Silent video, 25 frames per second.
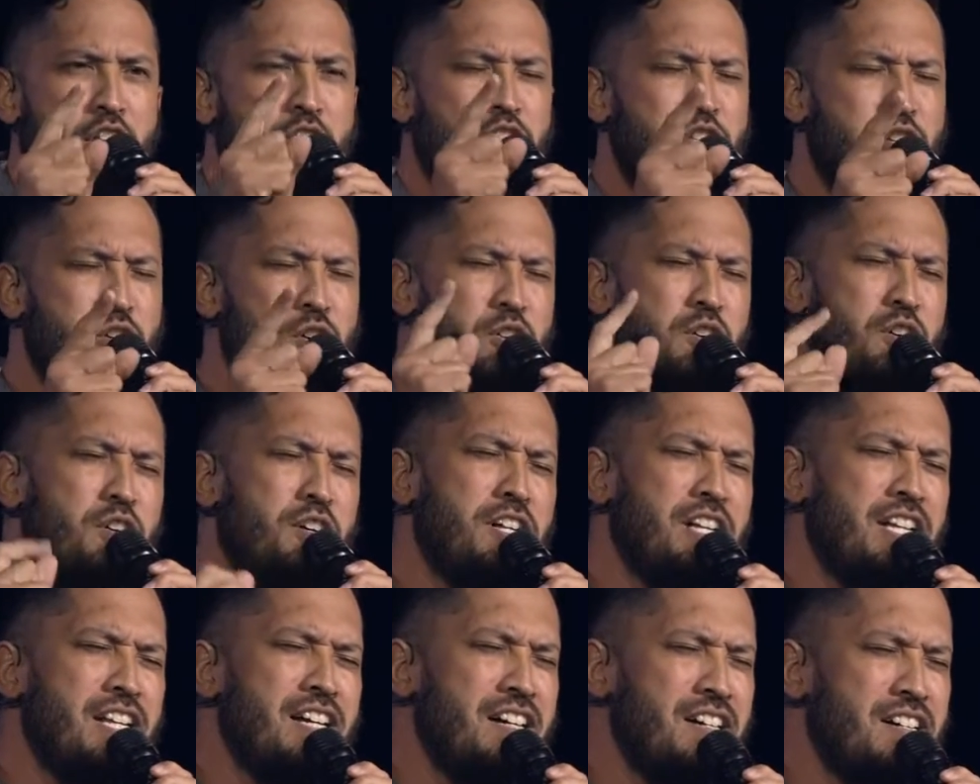
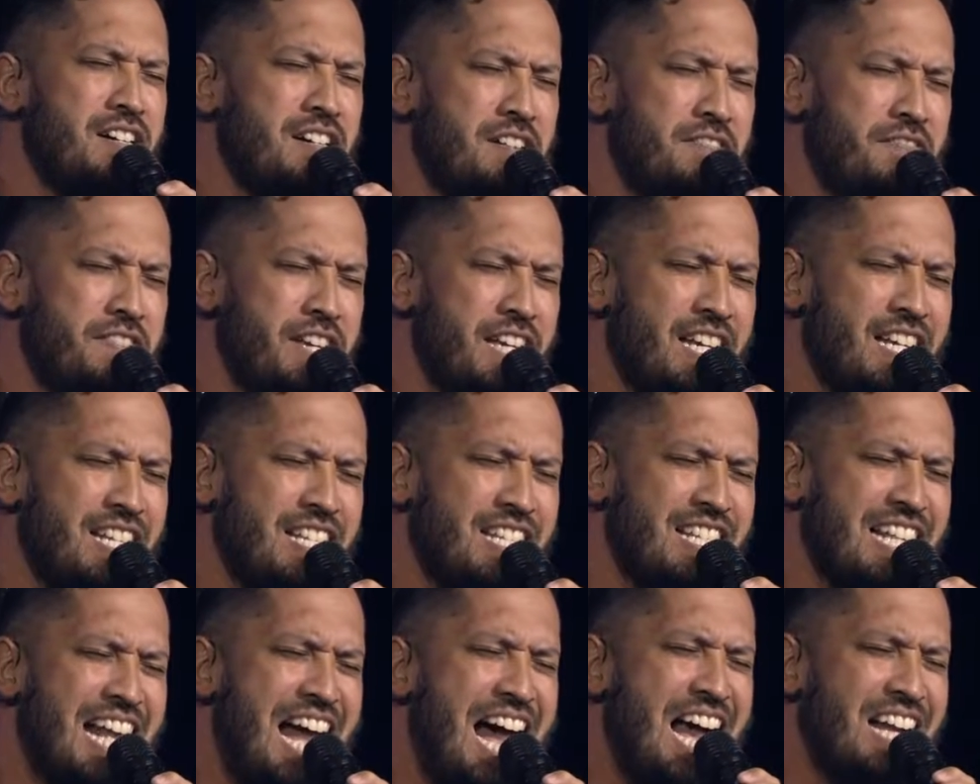Your love
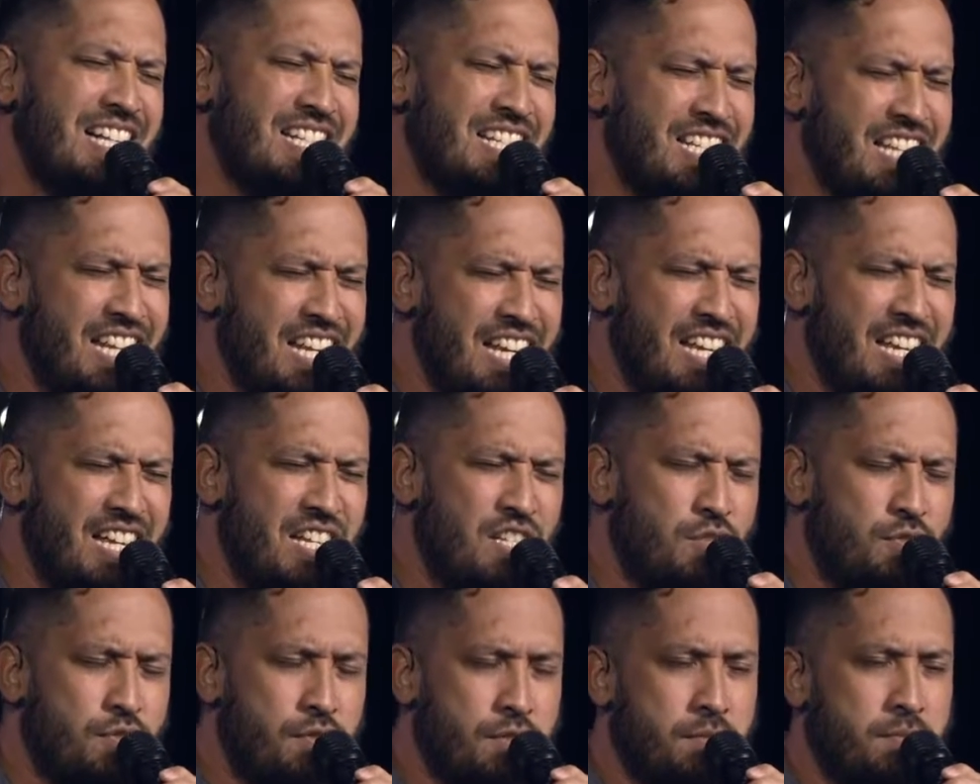is like
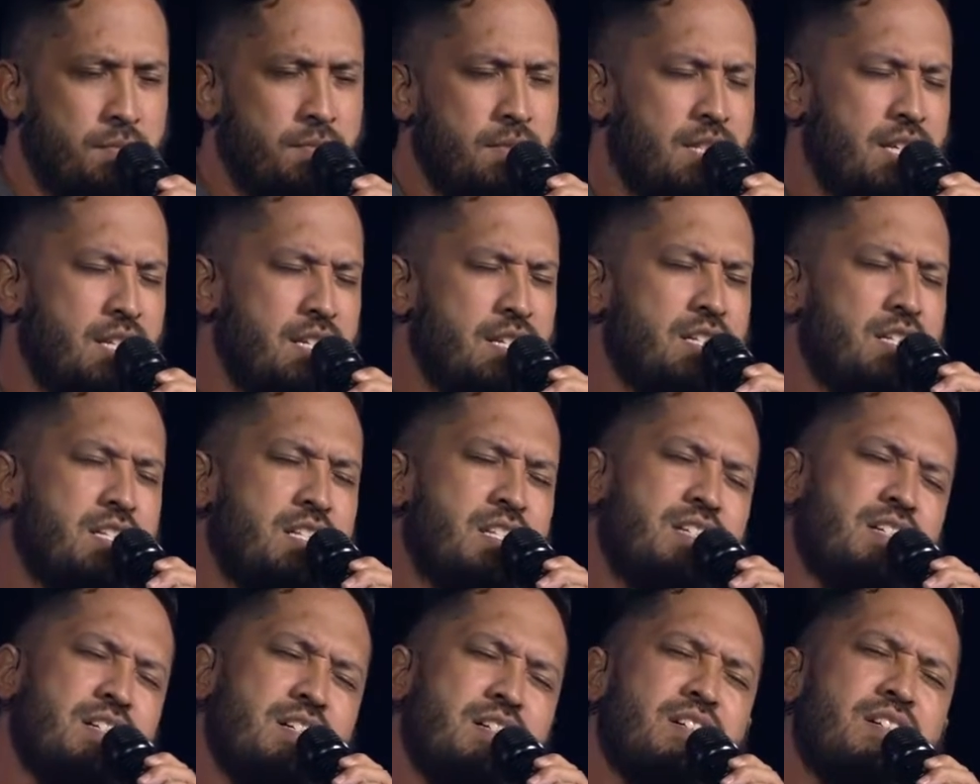tears from the
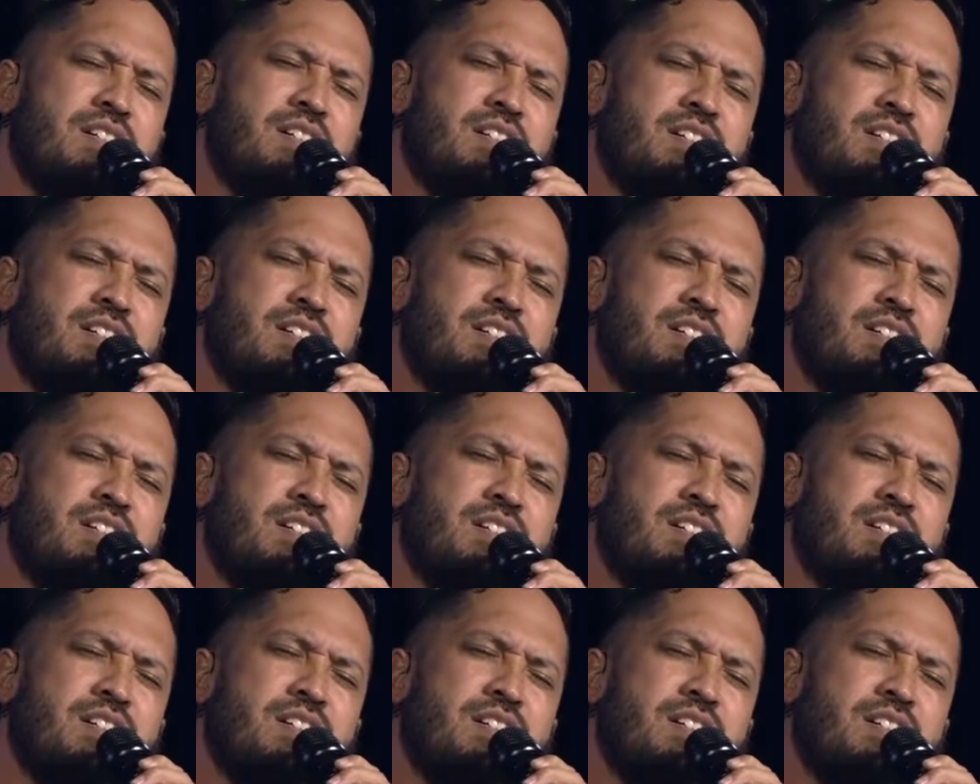storm.